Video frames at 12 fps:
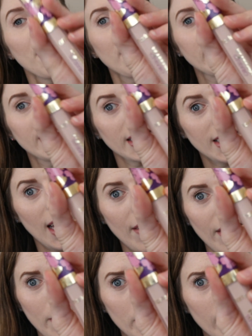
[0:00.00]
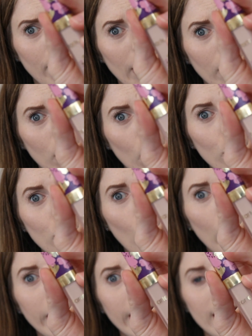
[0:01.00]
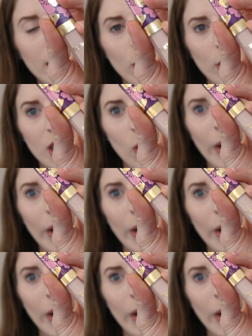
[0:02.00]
This does have, I believe, Maracuja oil in it, so it is